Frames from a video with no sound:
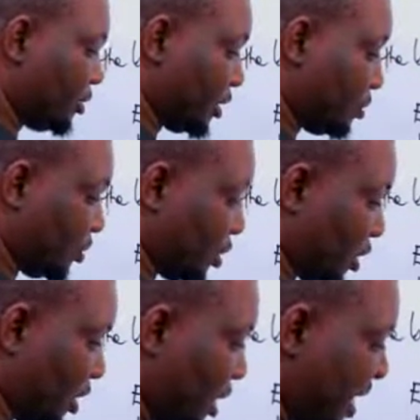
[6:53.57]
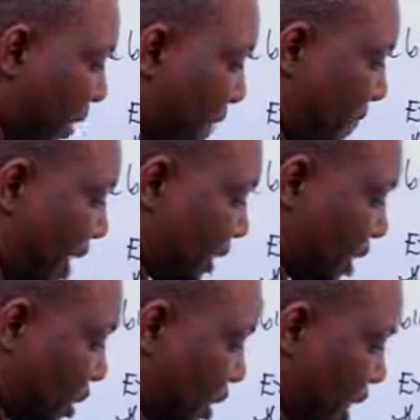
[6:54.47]
This just
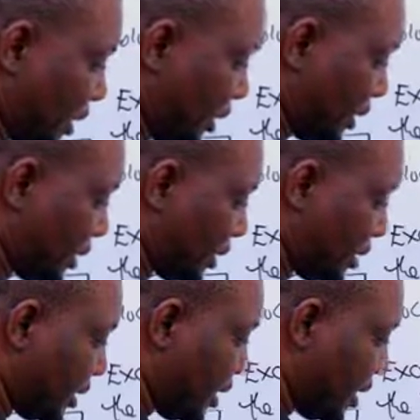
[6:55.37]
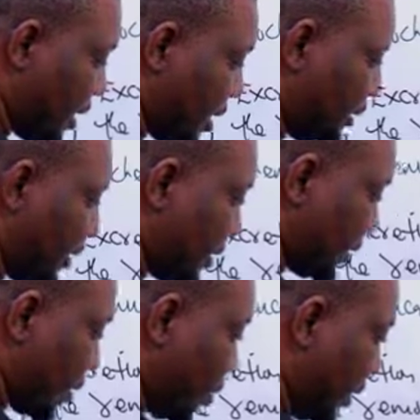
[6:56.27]
particularly this, and this
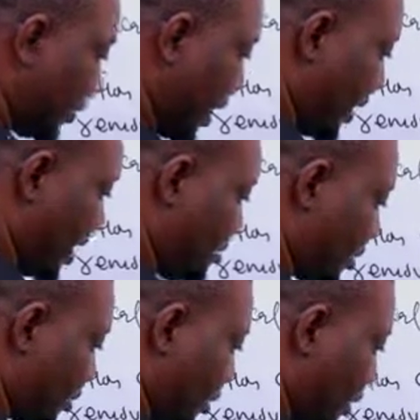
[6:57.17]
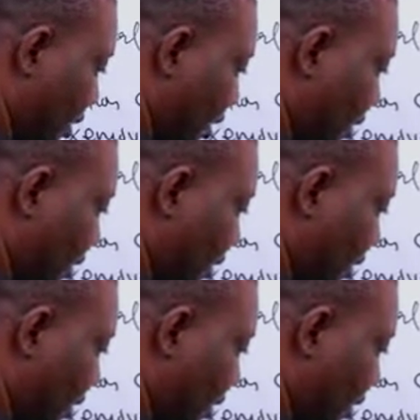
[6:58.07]
is called in organic chemistry.